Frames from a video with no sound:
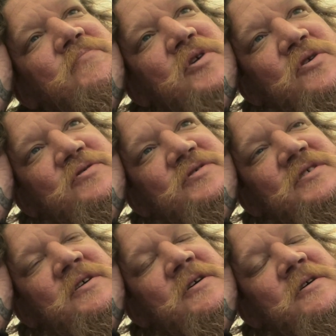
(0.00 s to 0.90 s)
post,
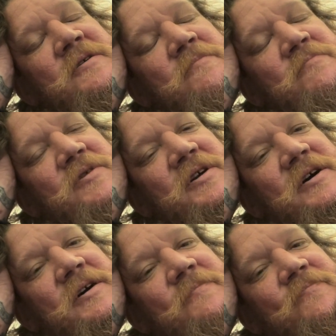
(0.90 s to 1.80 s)
but
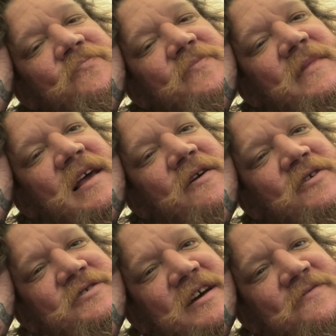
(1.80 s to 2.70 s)
I
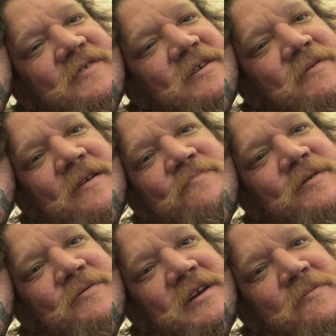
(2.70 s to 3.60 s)
also have like
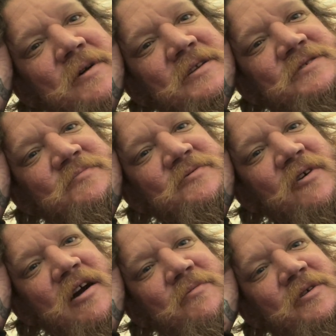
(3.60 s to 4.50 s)
people keep
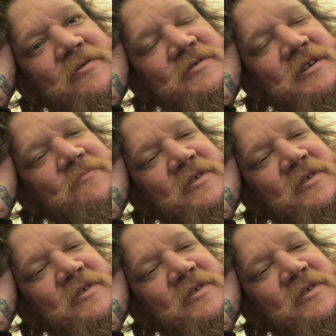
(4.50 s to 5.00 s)
unsubscribing or something,